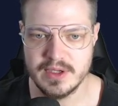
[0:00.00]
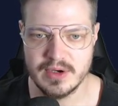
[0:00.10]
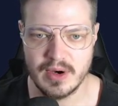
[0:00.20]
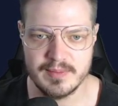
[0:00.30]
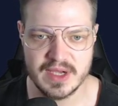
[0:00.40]

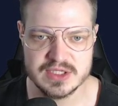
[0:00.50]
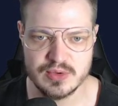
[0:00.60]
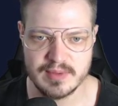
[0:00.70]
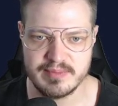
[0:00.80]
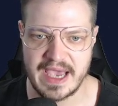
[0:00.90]
know, I'm not
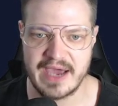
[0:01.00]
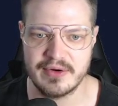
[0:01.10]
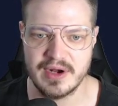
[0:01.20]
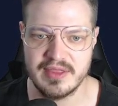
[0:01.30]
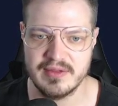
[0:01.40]
doing bad
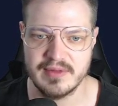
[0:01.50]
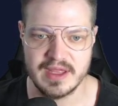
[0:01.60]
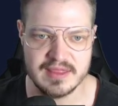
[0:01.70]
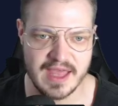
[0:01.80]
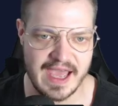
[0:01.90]
or anything
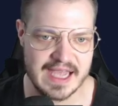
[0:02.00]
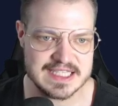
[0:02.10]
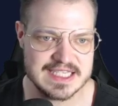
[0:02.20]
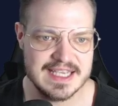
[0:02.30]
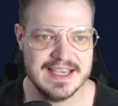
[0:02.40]
like
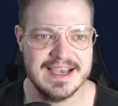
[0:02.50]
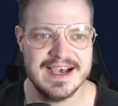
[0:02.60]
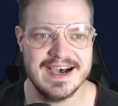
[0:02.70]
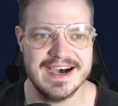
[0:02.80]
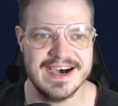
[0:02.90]
that.
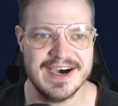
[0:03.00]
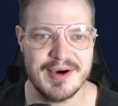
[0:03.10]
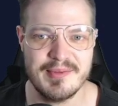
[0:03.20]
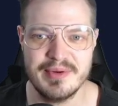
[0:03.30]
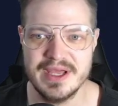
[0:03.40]

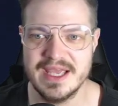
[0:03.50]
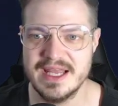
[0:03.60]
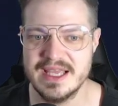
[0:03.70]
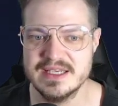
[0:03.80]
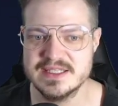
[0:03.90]
But it
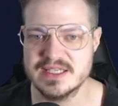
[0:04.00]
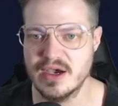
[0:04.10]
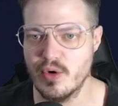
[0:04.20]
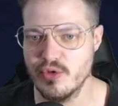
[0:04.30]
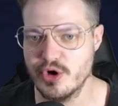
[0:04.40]
is
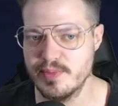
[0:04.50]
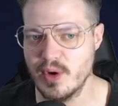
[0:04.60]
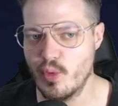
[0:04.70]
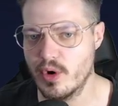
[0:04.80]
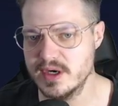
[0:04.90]
a little
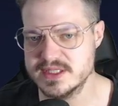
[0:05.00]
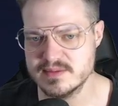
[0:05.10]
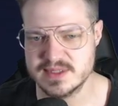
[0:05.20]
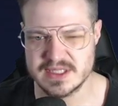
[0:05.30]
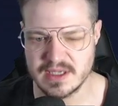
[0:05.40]
bit
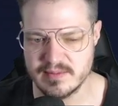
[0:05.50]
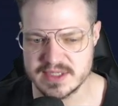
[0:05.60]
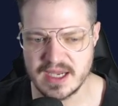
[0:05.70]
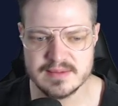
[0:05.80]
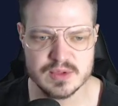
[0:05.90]
worrisome
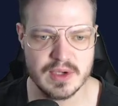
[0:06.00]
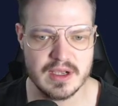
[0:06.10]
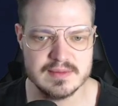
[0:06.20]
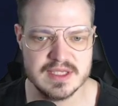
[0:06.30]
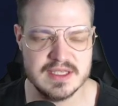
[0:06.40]
sometimes when it
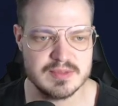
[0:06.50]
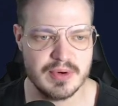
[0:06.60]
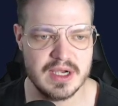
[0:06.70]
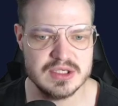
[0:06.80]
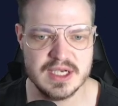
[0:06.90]
comes to these
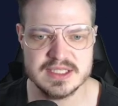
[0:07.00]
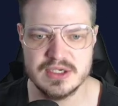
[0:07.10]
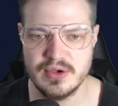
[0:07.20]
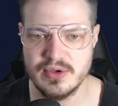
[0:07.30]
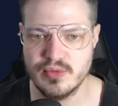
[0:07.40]
projects.
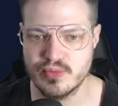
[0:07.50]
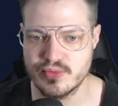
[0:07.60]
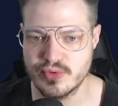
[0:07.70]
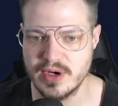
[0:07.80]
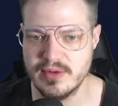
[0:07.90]
You know, you
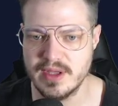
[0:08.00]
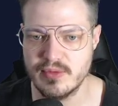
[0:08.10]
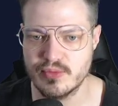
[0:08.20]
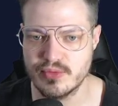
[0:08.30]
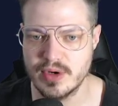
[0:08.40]
really,
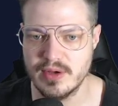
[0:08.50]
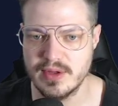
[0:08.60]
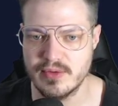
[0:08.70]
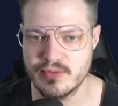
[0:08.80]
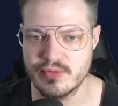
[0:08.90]

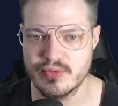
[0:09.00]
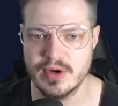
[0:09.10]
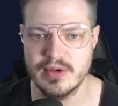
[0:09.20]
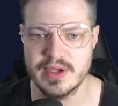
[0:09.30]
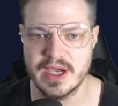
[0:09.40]
really,
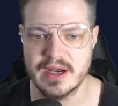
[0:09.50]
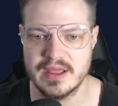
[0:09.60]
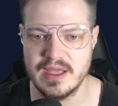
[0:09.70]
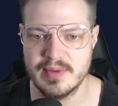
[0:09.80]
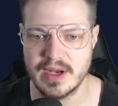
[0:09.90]
really got to
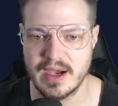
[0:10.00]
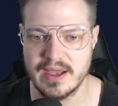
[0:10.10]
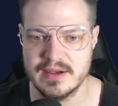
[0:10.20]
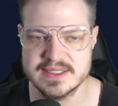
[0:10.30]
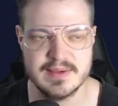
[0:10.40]
keep an
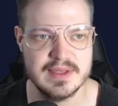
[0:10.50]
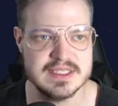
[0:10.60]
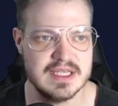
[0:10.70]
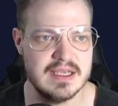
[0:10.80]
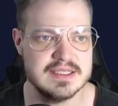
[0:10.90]
eye on some of
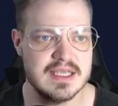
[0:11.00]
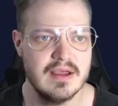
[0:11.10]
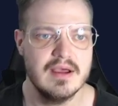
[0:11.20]
these things.